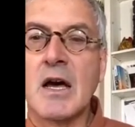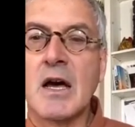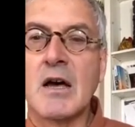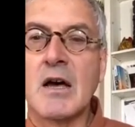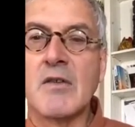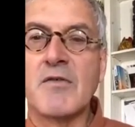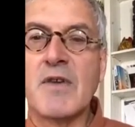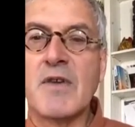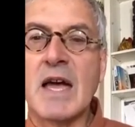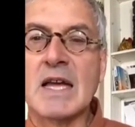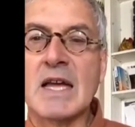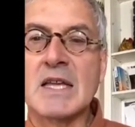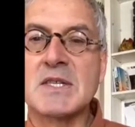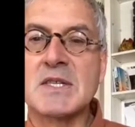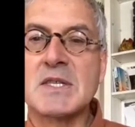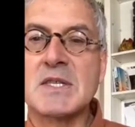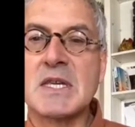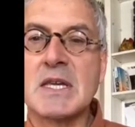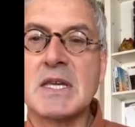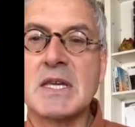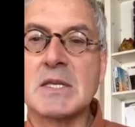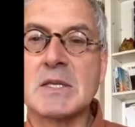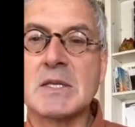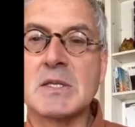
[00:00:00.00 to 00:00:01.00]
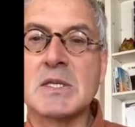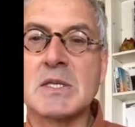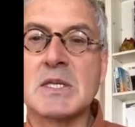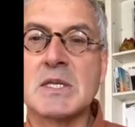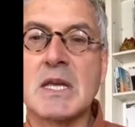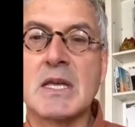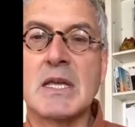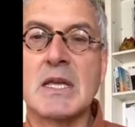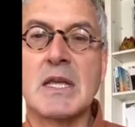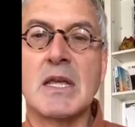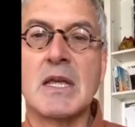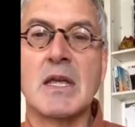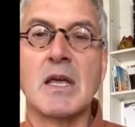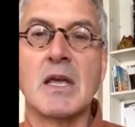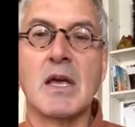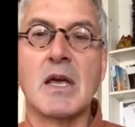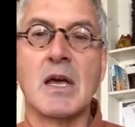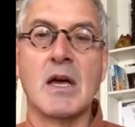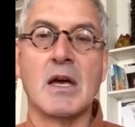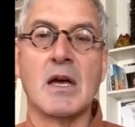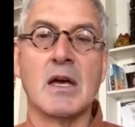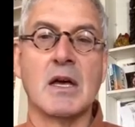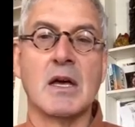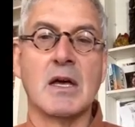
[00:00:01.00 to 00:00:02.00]
of vaccines
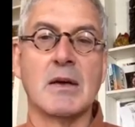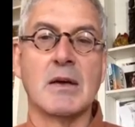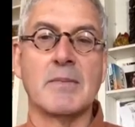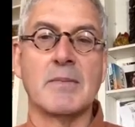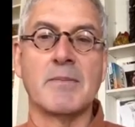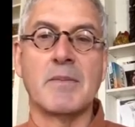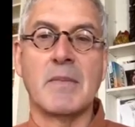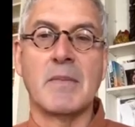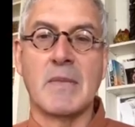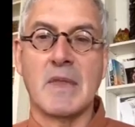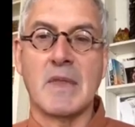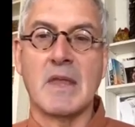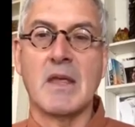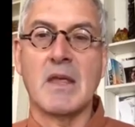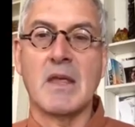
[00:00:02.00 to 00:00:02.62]
of